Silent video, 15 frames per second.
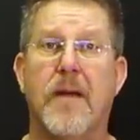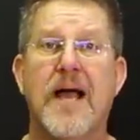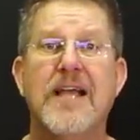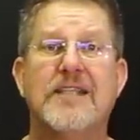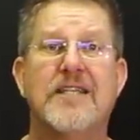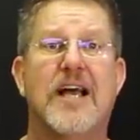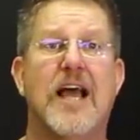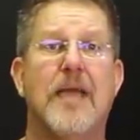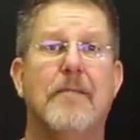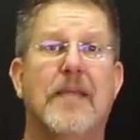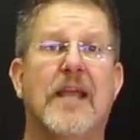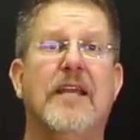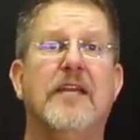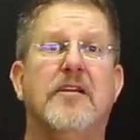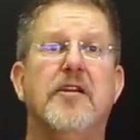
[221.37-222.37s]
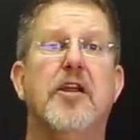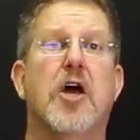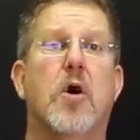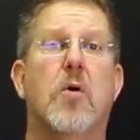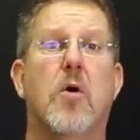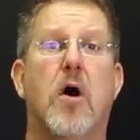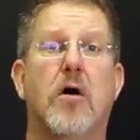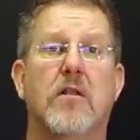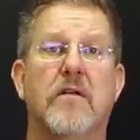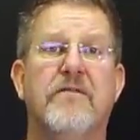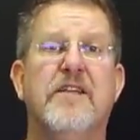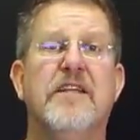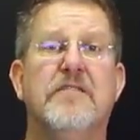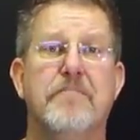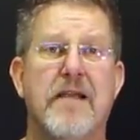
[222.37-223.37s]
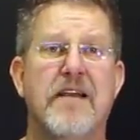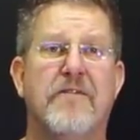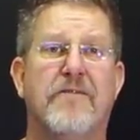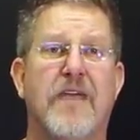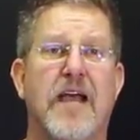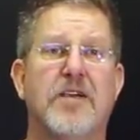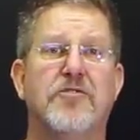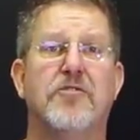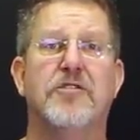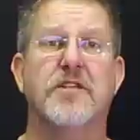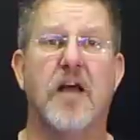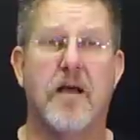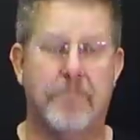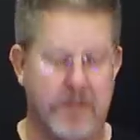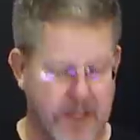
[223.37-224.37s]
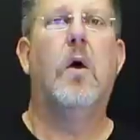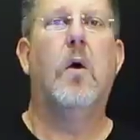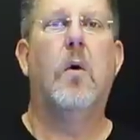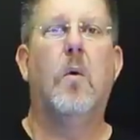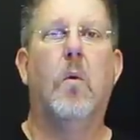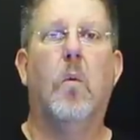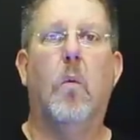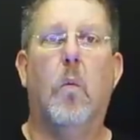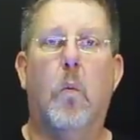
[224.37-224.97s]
my time getting to know all of these manufacturers' uplights.